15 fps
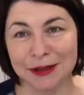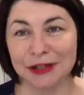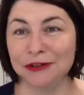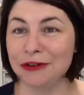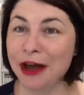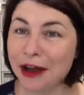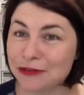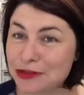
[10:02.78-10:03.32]
and
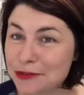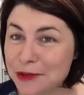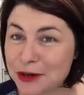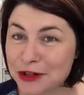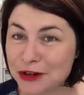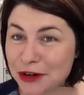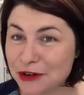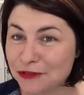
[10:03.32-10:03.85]
look after
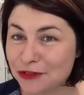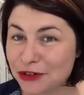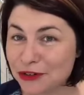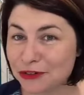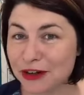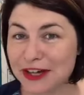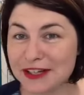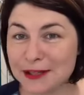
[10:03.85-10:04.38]
my Go for
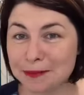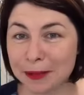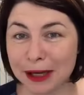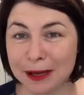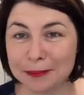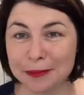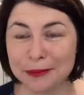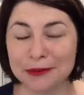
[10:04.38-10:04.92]
Greece
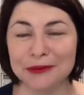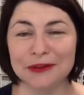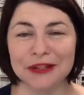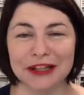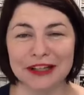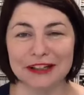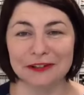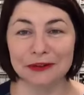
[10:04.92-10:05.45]
people
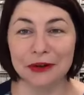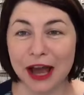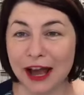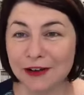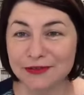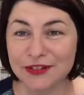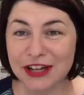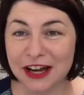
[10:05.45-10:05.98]
and look
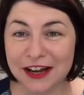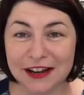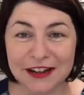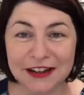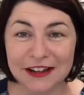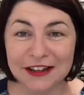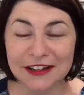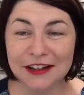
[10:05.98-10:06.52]
after
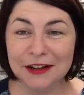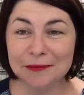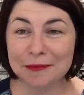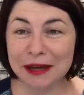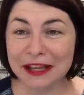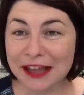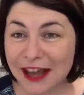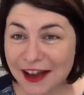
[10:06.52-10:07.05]

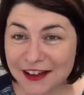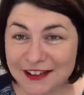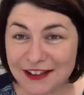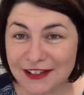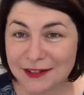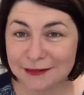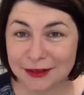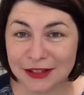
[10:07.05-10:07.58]
my
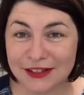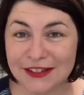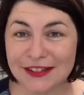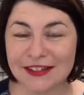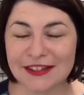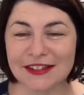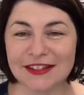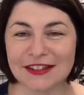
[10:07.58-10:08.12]
customers.
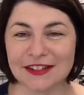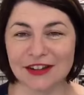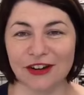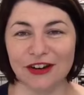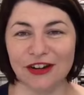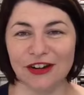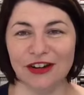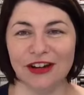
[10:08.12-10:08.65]

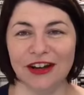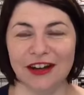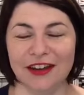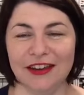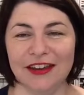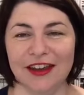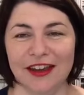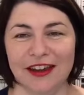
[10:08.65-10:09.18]
So
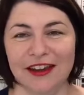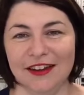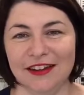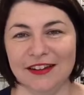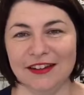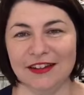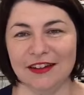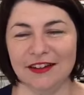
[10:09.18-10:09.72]
yeah,
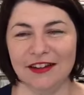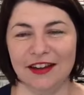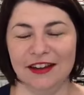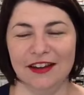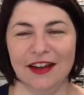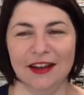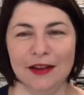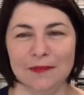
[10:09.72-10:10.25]

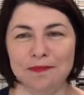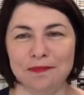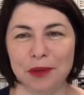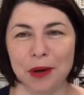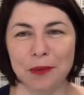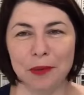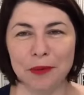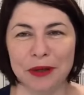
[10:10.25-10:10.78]
it
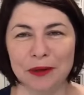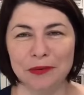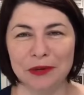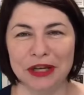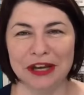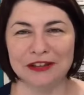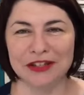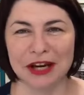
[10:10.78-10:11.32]
probably
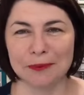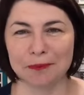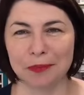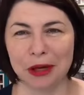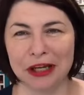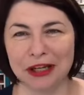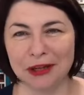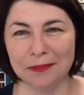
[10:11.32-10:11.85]
would end up
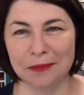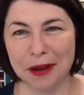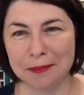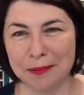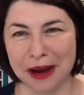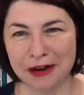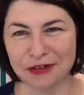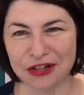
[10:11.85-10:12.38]
breaking my
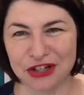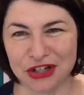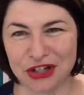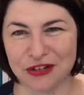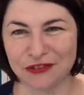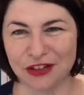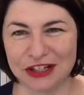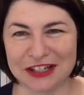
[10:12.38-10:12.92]
marriage
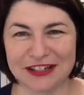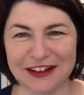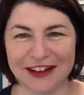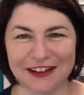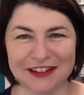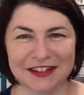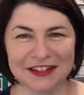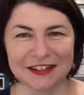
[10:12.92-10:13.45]
if I did
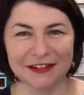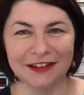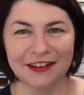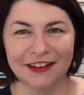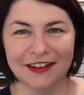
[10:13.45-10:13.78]
artisan.